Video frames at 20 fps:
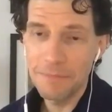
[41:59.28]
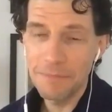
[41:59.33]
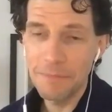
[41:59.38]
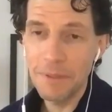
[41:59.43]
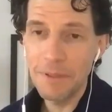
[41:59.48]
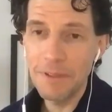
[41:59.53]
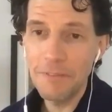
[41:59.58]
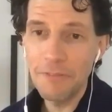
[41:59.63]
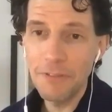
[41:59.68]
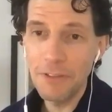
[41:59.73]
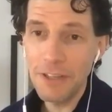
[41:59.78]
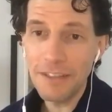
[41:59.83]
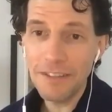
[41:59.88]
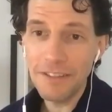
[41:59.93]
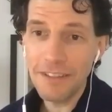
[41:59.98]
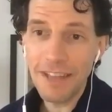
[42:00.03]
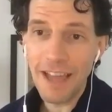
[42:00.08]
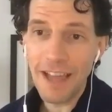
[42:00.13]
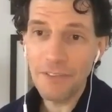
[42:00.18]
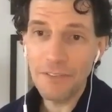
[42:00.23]
but if you get
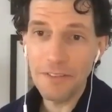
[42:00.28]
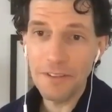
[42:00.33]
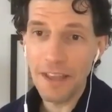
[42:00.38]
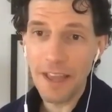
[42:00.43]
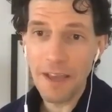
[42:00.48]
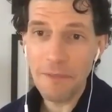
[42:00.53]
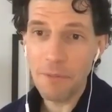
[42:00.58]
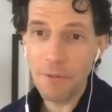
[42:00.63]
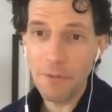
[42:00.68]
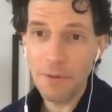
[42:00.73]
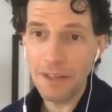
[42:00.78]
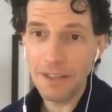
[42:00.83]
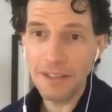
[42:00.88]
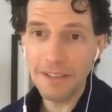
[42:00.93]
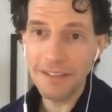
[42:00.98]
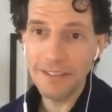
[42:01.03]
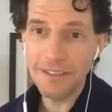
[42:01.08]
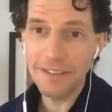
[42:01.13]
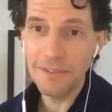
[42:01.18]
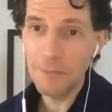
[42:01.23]
down to that point,
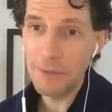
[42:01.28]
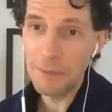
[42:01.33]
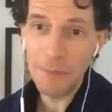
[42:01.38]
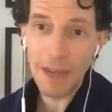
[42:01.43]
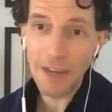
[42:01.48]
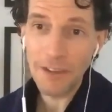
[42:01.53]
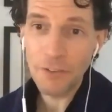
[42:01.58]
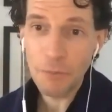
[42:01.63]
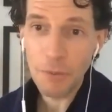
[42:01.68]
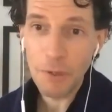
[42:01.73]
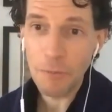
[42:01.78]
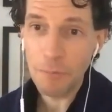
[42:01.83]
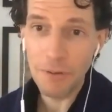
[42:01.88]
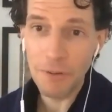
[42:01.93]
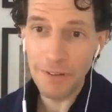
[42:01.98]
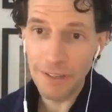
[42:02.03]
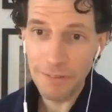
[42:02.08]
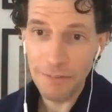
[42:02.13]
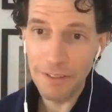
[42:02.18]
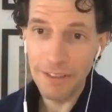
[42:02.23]
we might as well
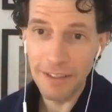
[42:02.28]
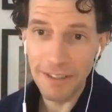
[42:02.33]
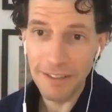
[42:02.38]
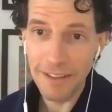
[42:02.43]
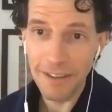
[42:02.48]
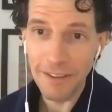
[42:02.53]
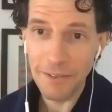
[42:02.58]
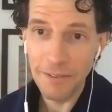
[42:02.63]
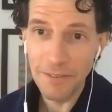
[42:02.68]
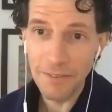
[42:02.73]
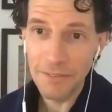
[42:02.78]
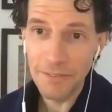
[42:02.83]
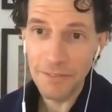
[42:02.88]
burn everything down,